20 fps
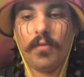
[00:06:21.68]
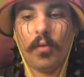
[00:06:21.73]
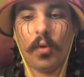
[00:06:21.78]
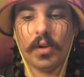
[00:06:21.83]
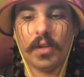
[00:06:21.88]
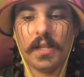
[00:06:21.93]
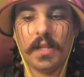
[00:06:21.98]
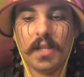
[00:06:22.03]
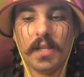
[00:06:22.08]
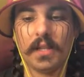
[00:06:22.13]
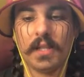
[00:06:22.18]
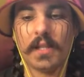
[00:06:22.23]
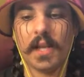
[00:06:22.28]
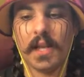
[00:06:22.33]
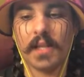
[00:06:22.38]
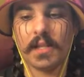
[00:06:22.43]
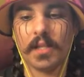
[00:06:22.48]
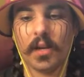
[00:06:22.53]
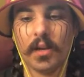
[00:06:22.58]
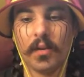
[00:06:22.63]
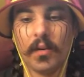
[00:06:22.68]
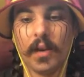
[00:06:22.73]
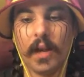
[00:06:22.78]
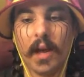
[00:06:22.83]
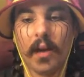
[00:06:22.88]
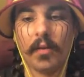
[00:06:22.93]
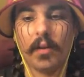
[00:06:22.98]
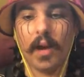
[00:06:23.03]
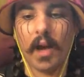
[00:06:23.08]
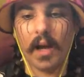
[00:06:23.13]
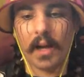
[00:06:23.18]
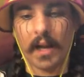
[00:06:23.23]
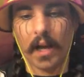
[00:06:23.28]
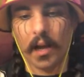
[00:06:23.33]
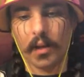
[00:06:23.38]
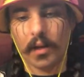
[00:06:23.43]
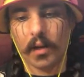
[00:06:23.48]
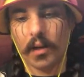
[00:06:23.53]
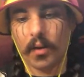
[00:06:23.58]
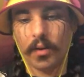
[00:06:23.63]
14 sets ago now, not
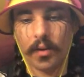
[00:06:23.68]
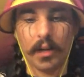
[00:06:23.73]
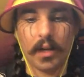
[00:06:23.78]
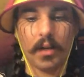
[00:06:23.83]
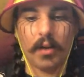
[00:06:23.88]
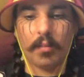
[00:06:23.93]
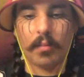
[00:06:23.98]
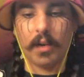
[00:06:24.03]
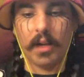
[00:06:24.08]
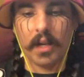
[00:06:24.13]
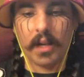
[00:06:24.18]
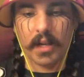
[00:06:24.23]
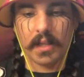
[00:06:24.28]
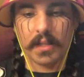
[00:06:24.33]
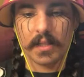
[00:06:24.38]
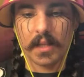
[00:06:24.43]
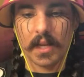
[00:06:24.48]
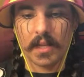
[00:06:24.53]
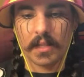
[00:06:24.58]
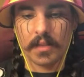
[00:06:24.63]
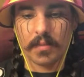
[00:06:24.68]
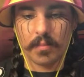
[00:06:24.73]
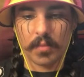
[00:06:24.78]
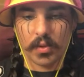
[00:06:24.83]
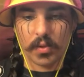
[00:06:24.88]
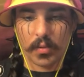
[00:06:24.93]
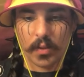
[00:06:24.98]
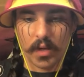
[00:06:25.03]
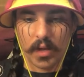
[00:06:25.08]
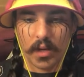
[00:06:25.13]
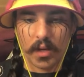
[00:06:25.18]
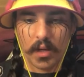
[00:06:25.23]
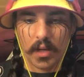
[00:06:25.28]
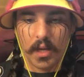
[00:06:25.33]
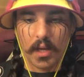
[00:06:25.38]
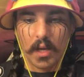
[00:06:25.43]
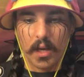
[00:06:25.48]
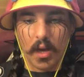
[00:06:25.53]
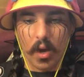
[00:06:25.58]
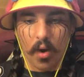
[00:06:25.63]
counting all the intermediate sets in between,
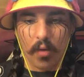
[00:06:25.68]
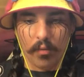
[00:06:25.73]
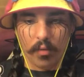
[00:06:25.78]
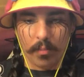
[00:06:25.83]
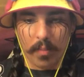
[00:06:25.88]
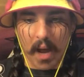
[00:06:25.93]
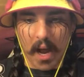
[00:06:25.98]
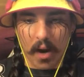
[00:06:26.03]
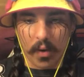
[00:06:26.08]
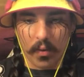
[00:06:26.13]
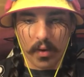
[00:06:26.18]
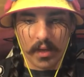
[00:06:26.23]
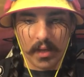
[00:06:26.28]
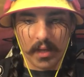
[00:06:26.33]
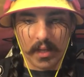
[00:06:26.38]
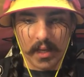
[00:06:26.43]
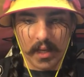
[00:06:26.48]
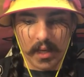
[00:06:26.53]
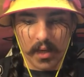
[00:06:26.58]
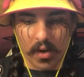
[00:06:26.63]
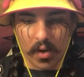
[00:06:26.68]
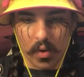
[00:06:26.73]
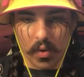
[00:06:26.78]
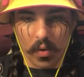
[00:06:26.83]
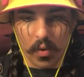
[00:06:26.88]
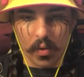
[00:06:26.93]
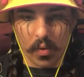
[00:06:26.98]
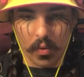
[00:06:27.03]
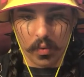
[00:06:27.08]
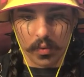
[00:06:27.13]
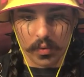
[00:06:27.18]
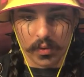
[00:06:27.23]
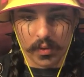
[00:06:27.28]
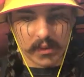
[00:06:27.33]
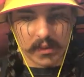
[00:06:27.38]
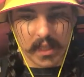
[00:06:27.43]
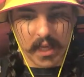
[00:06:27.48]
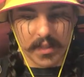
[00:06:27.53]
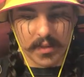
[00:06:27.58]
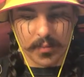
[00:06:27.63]
overpowering King Cold.
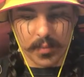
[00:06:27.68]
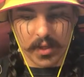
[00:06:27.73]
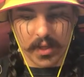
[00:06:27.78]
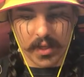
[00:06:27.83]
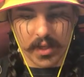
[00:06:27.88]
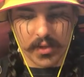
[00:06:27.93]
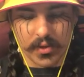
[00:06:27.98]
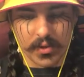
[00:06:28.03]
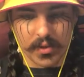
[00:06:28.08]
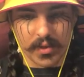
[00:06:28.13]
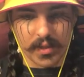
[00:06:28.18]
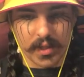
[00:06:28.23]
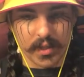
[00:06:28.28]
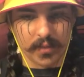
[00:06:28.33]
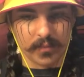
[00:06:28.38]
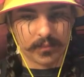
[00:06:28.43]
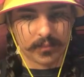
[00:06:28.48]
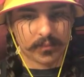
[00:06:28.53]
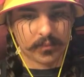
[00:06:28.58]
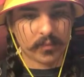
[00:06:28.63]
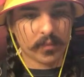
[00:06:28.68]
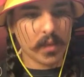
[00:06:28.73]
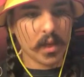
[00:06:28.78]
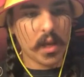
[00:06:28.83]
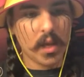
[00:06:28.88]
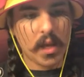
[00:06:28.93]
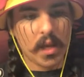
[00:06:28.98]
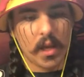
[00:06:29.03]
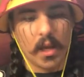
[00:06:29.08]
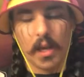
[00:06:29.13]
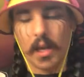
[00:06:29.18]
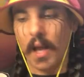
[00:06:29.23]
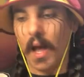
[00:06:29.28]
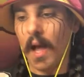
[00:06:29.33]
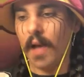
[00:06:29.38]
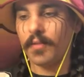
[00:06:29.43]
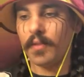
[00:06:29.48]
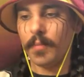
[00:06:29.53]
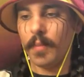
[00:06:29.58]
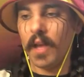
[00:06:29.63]
This guy's pretty interesting. You
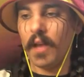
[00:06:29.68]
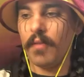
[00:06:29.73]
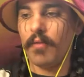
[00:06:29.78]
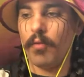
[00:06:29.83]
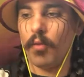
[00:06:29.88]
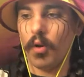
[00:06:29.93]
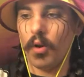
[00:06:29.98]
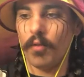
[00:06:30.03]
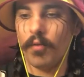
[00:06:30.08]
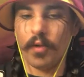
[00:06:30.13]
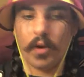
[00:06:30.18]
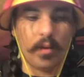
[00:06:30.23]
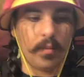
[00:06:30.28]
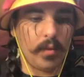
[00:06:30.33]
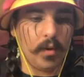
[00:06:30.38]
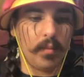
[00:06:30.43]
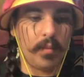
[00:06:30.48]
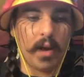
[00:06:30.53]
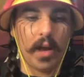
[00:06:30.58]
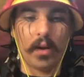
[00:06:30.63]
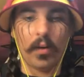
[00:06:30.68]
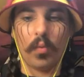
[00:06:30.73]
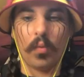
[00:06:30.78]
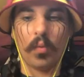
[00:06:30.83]
have to pay four for him no matter